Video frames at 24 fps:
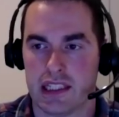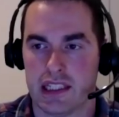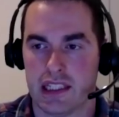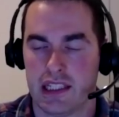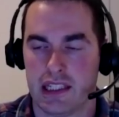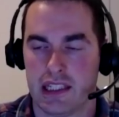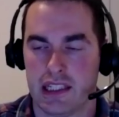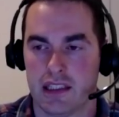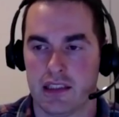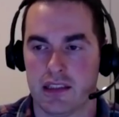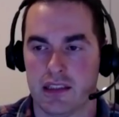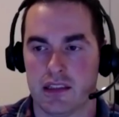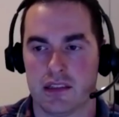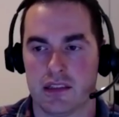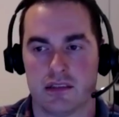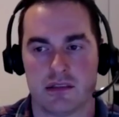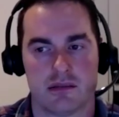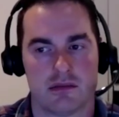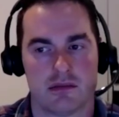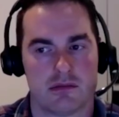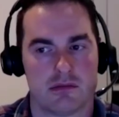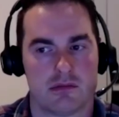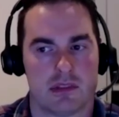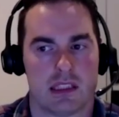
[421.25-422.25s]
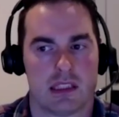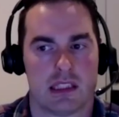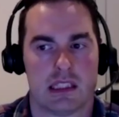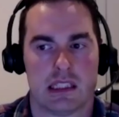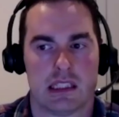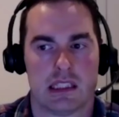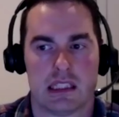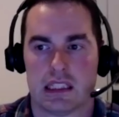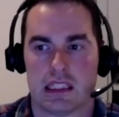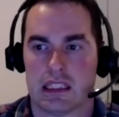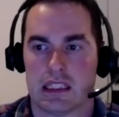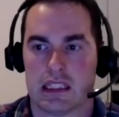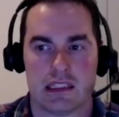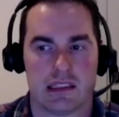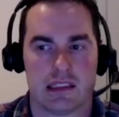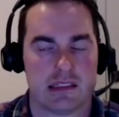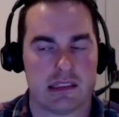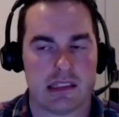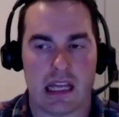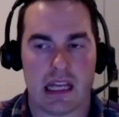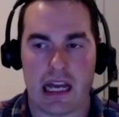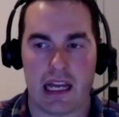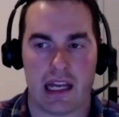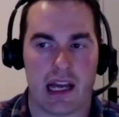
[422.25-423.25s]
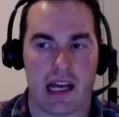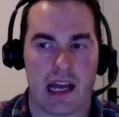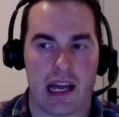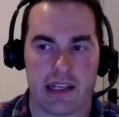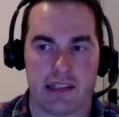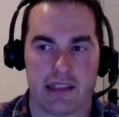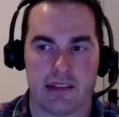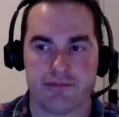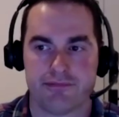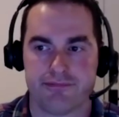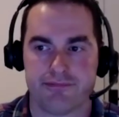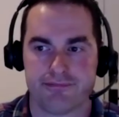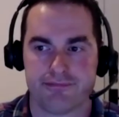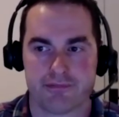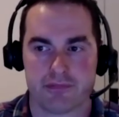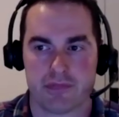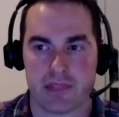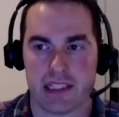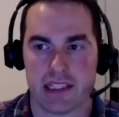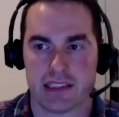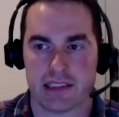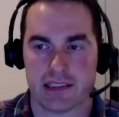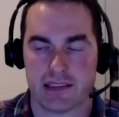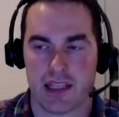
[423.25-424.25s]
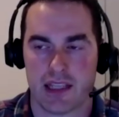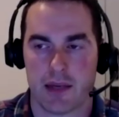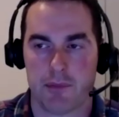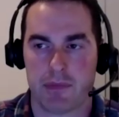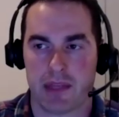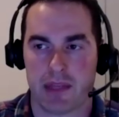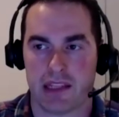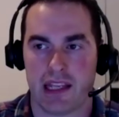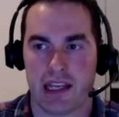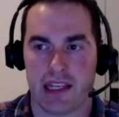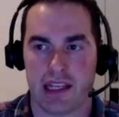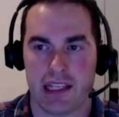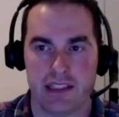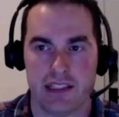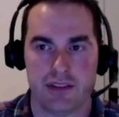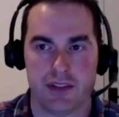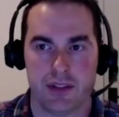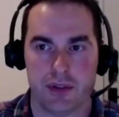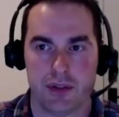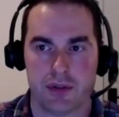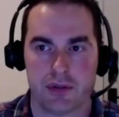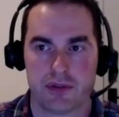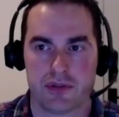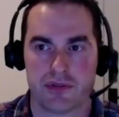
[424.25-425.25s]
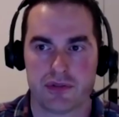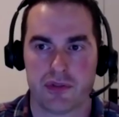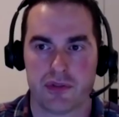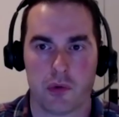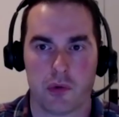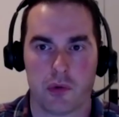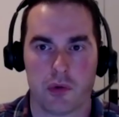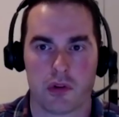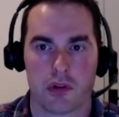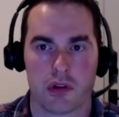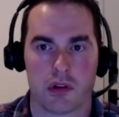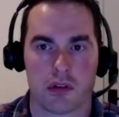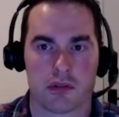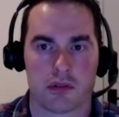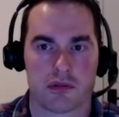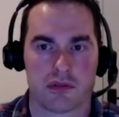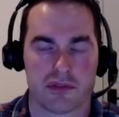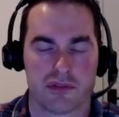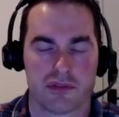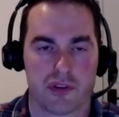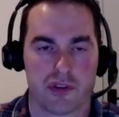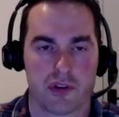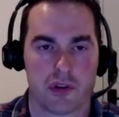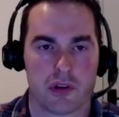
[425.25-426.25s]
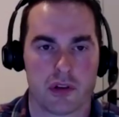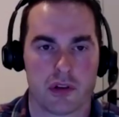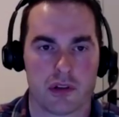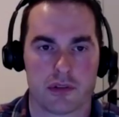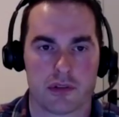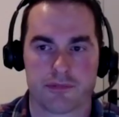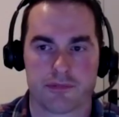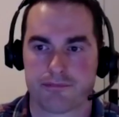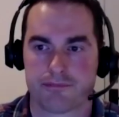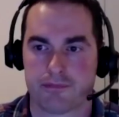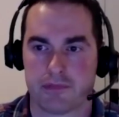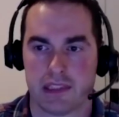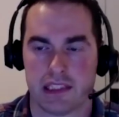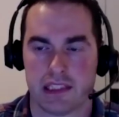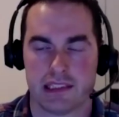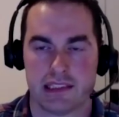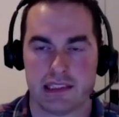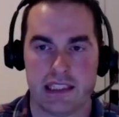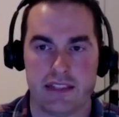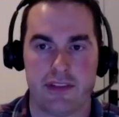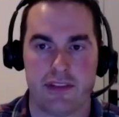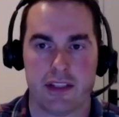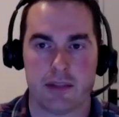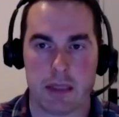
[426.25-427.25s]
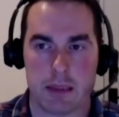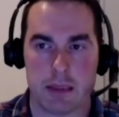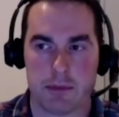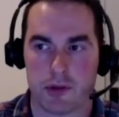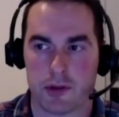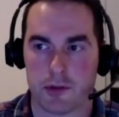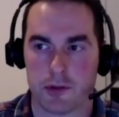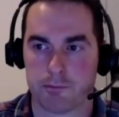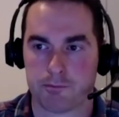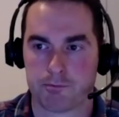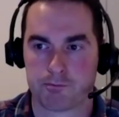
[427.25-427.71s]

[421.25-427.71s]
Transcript: he I, I it's something that he's used for for deceiving people